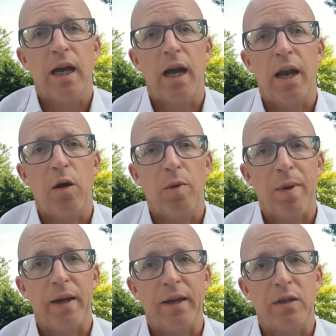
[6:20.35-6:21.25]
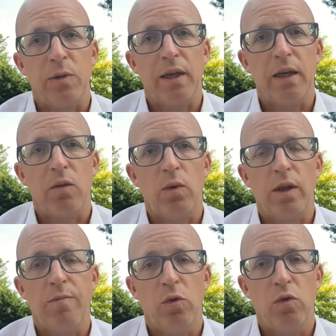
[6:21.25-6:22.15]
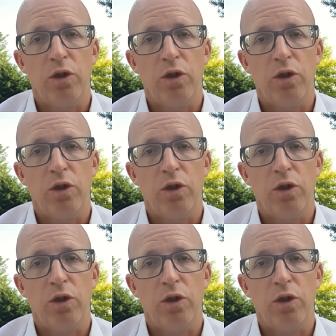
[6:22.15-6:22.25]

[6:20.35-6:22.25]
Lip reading: and I'll be back next week with more